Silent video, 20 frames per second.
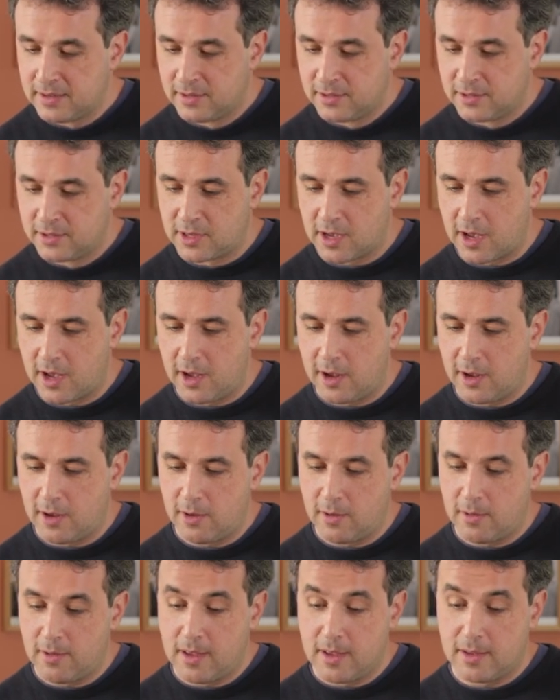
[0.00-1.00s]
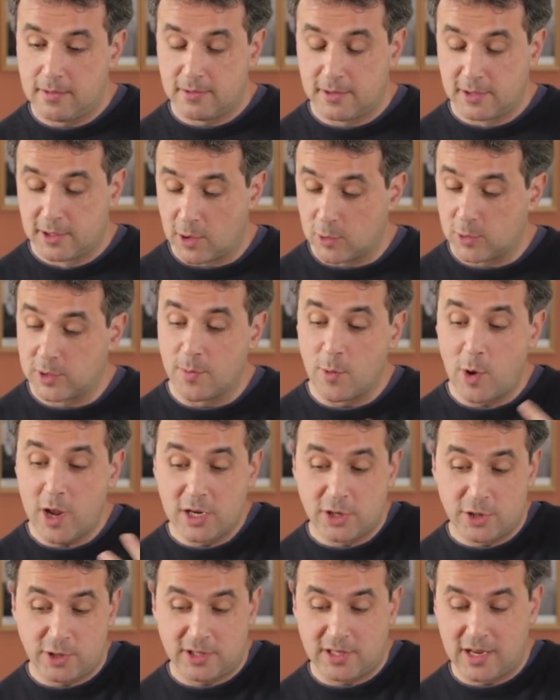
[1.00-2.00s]
So the more
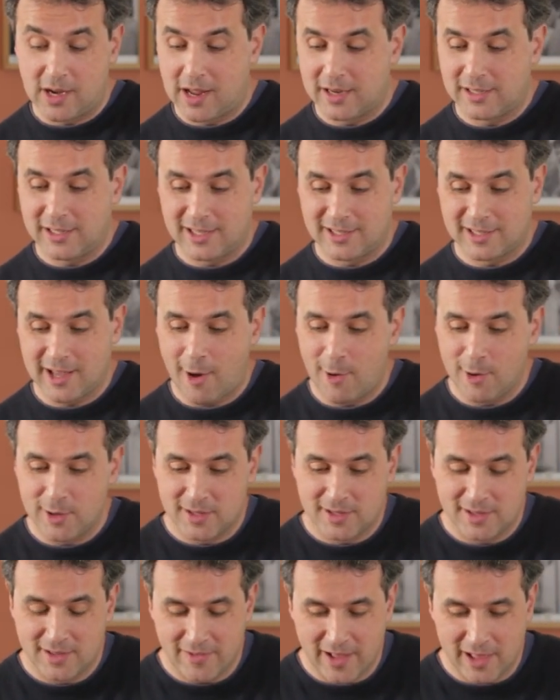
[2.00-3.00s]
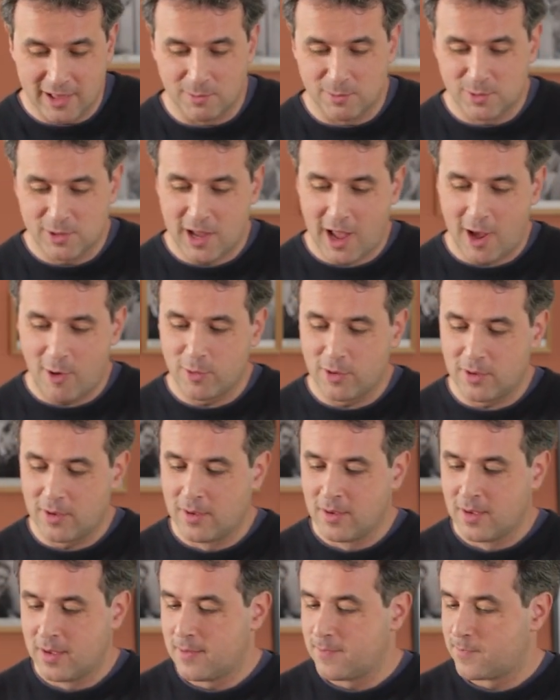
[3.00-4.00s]
interesting it is how it's developed, how
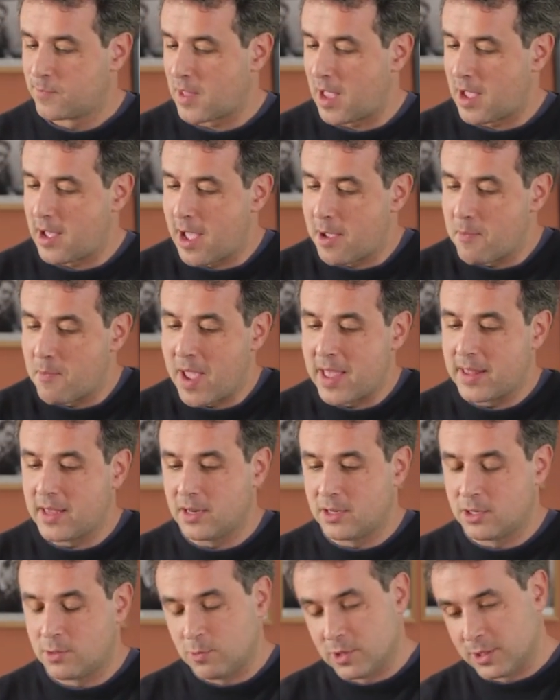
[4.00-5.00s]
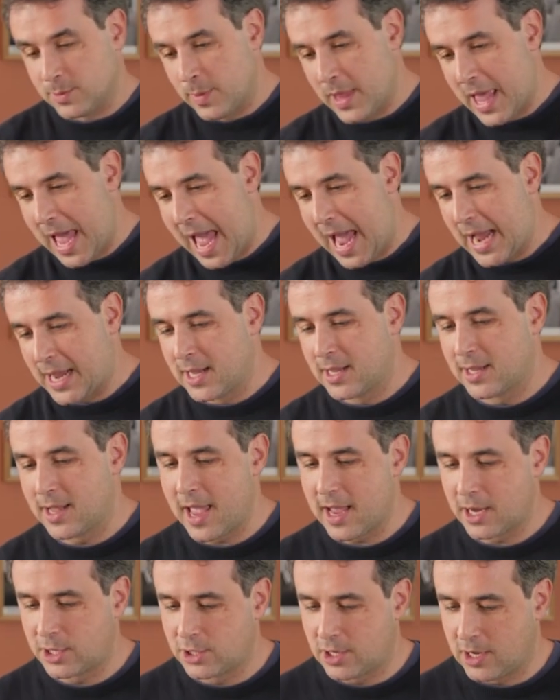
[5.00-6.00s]
I managed with black
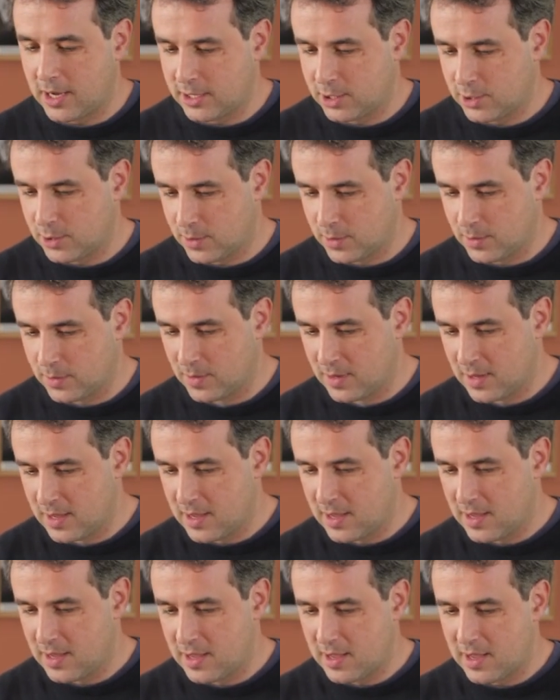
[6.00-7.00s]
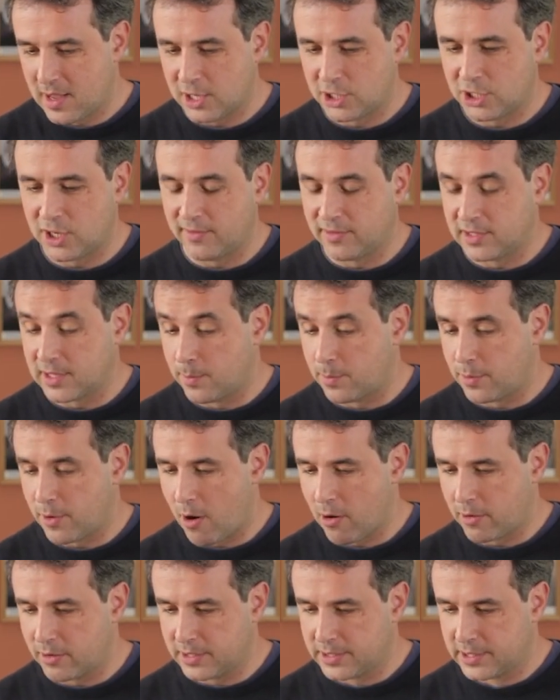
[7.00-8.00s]
actually to achieve some
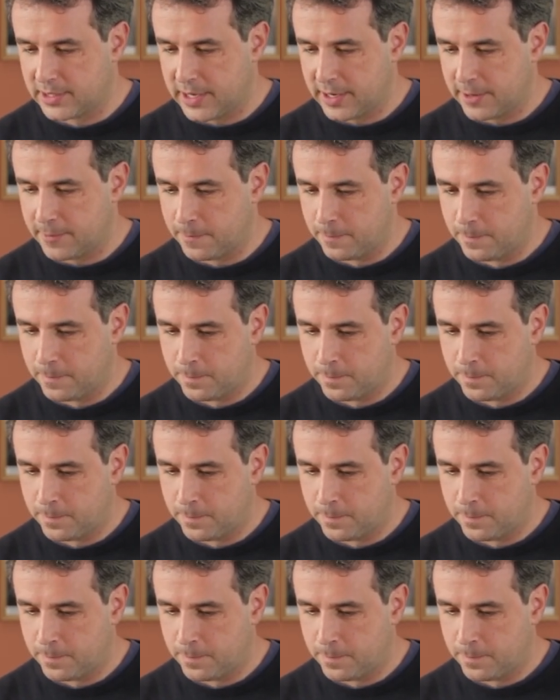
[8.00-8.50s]
progress here.